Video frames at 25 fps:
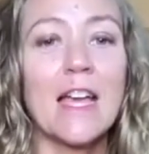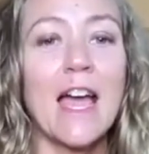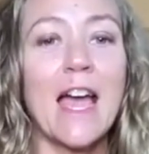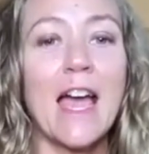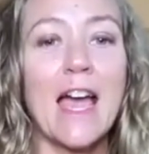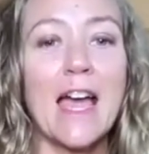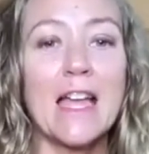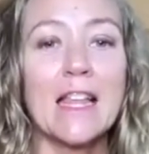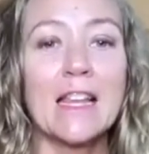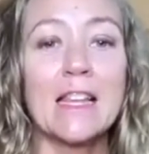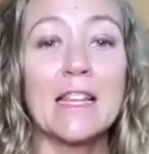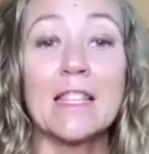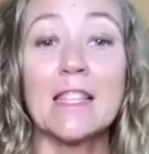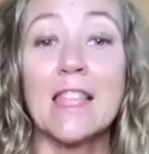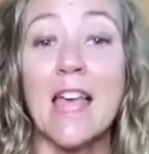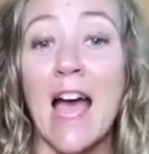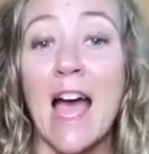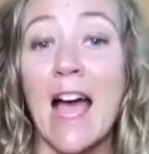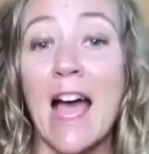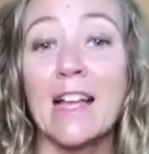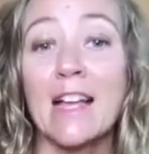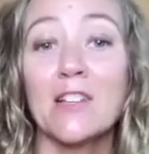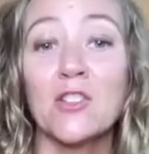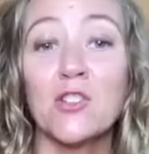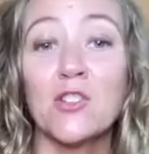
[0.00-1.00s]
And
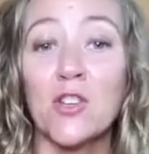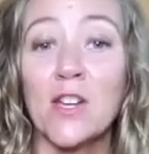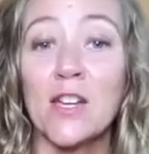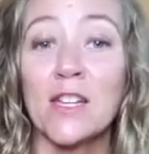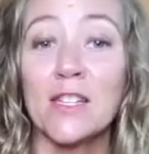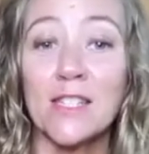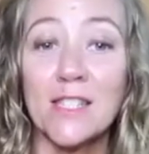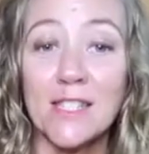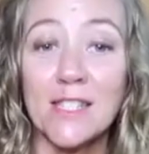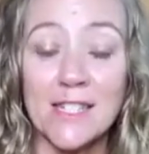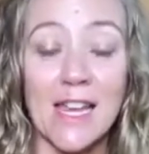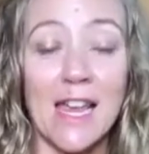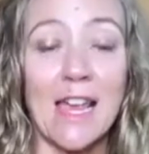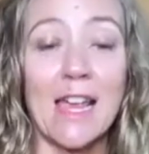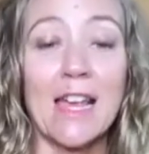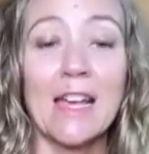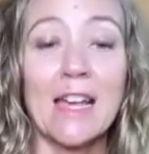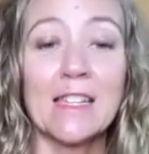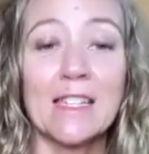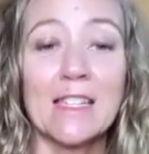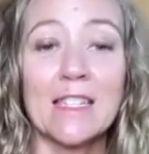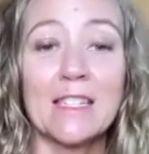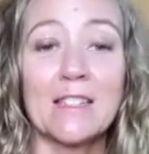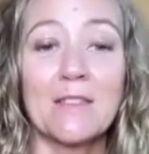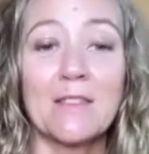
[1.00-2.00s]
that just
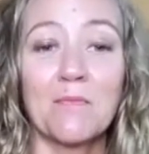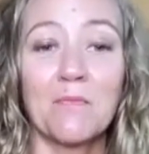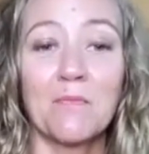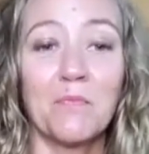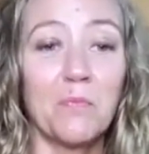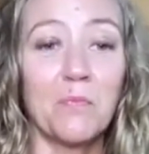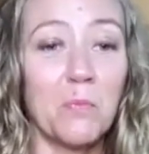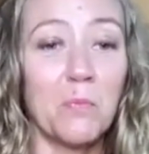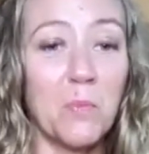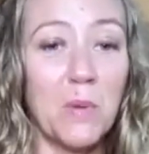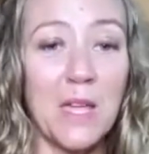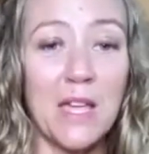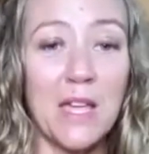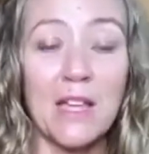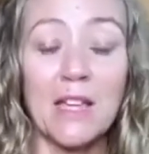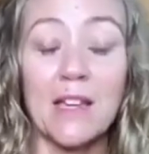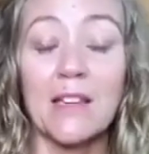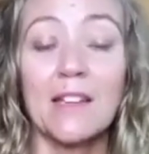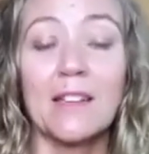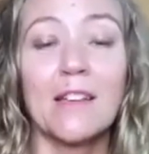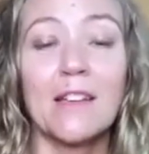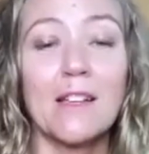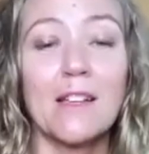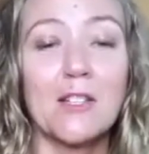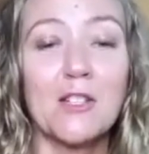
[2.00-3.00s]
takes
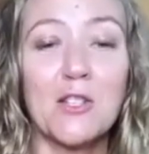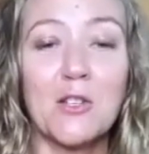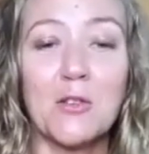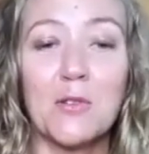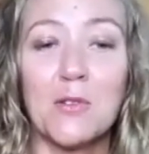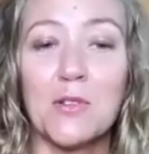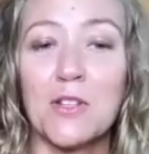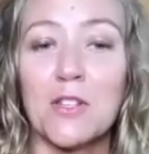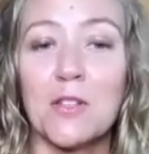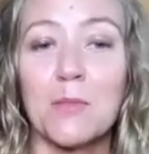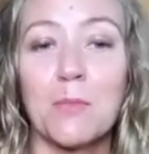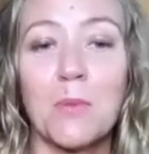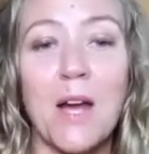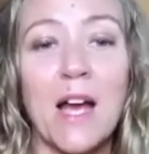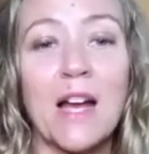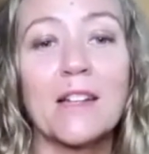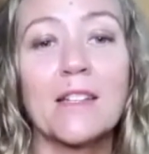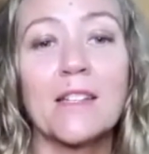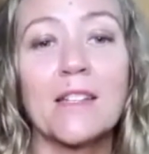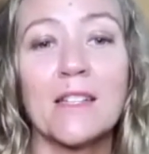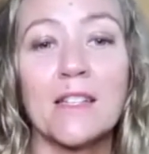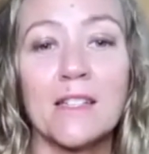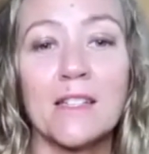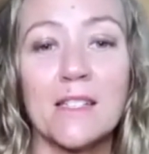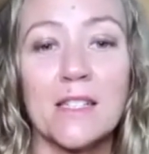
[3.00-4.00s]
being attuned to
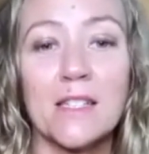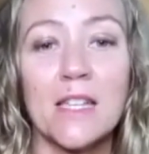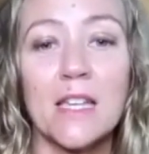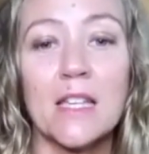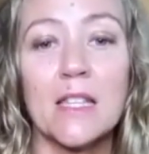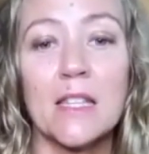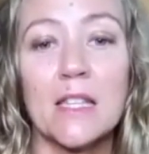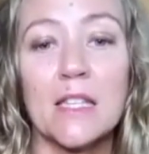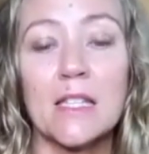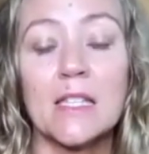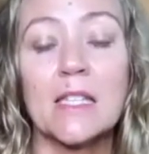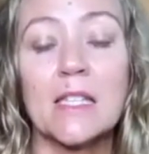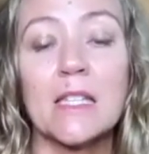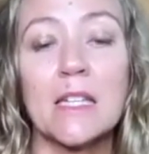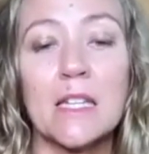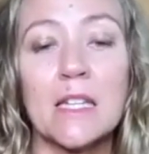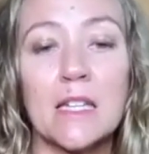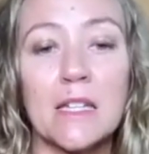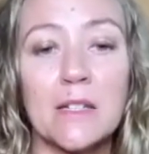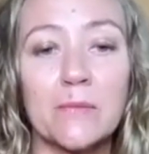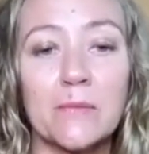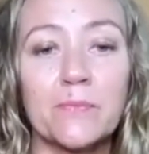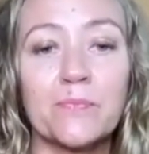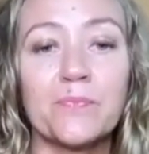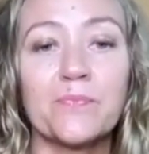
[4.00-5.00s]
practice and
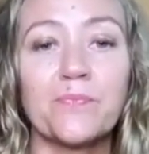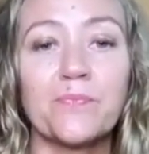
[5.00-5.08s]
listening.